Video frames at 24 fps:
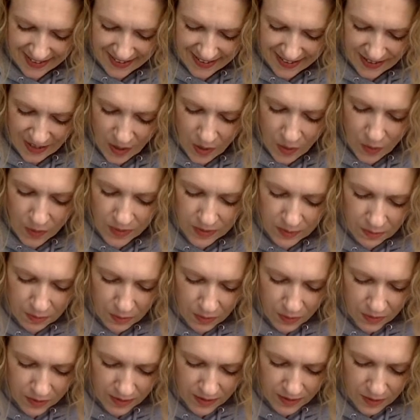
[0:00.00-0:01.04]
Always
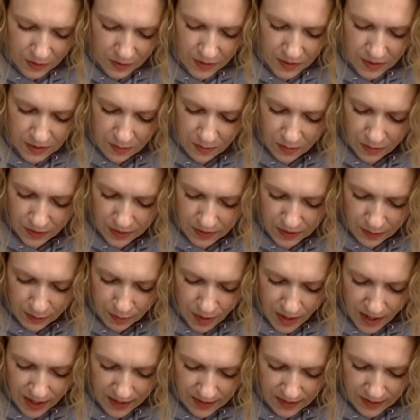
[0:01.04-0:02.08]
important, always important to
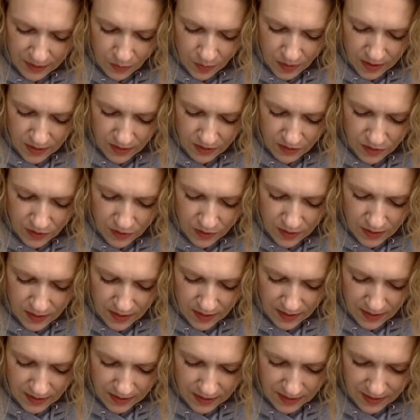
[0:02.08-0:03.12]
practice ways of doing
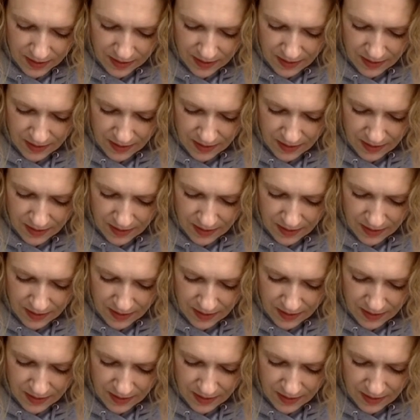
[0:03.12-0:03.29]
that.